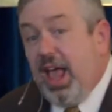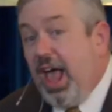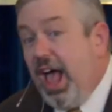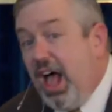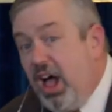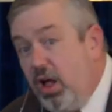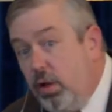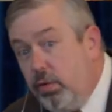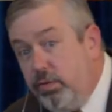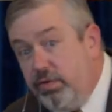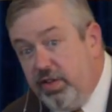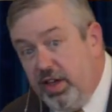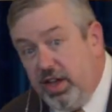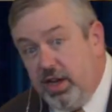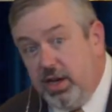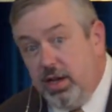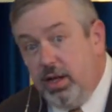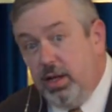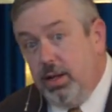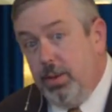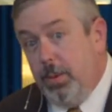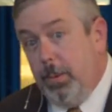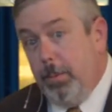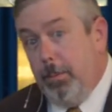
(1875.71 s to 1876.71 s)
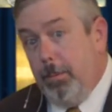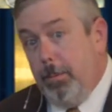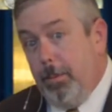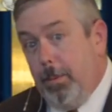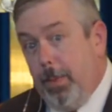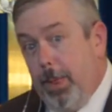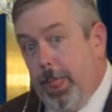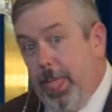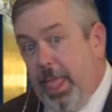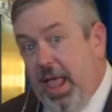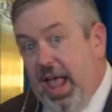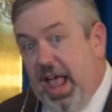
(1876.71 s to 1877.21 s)
Calvin,
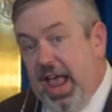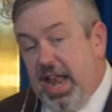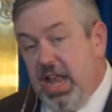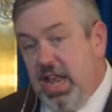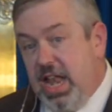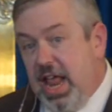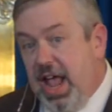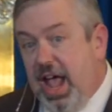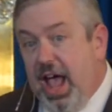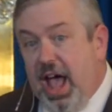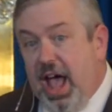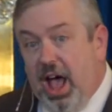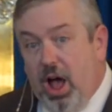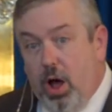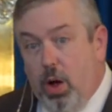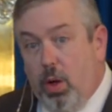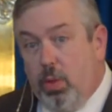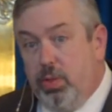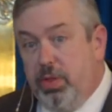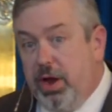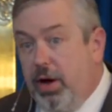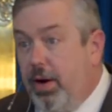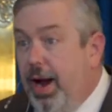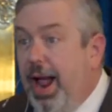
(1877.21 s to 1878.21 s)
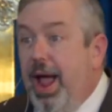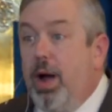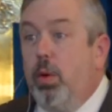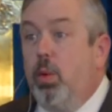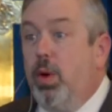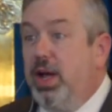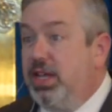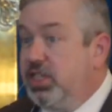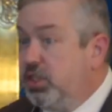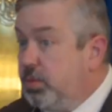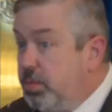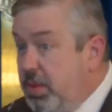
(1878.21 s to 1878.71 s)
and now they're at
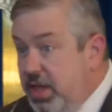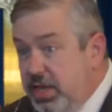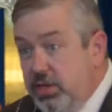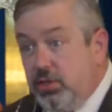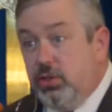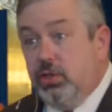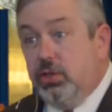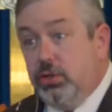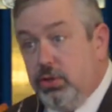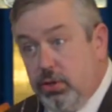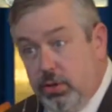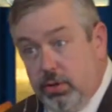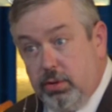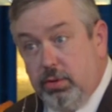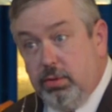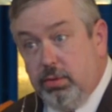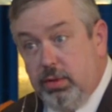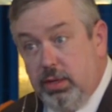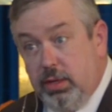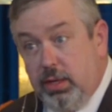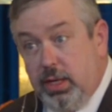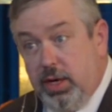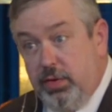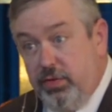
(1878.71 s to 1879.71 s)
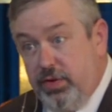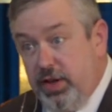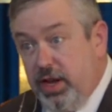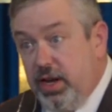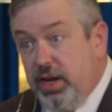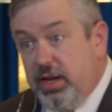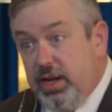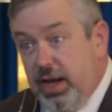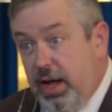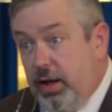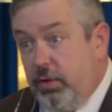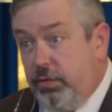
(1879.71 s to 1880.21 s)
Westminster in
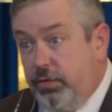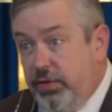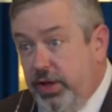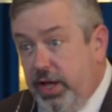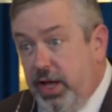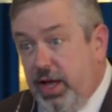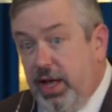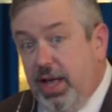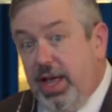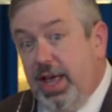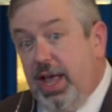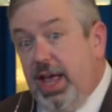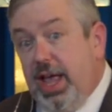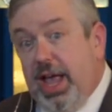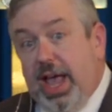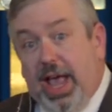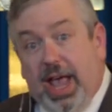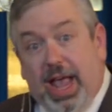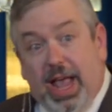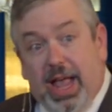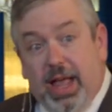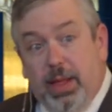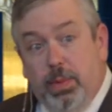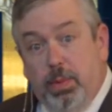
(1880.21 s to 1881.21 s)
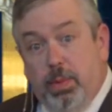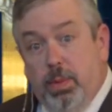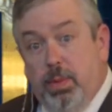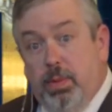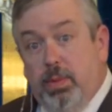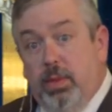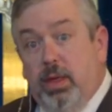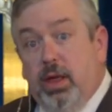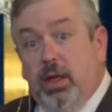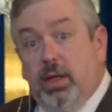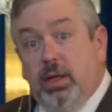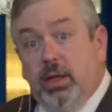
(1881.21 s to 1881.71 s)
Philadelphia,
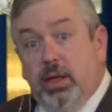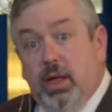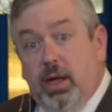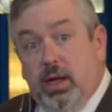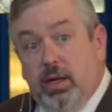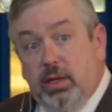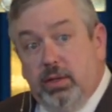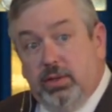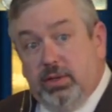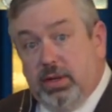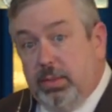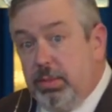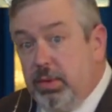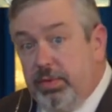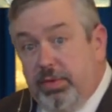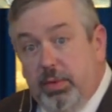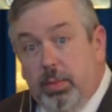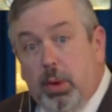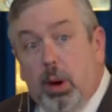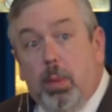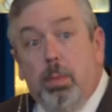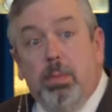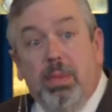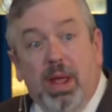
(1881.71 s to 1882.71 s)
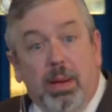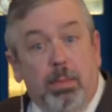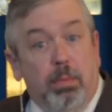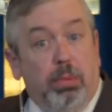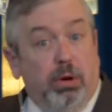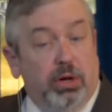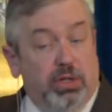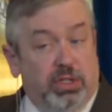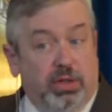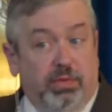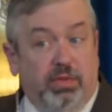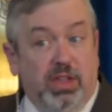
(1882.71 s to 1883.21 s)
and some of them are
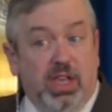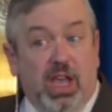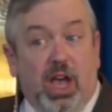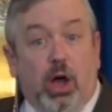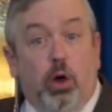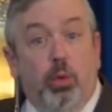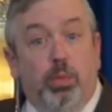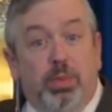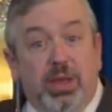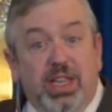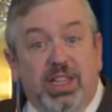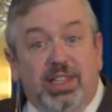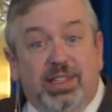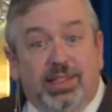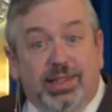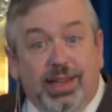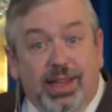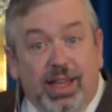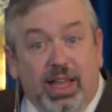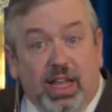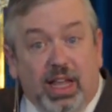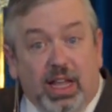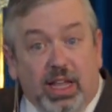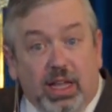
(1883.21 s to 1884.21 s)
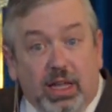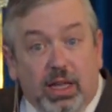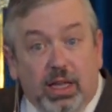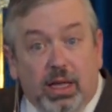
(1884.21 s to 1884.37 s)
members of the OPC.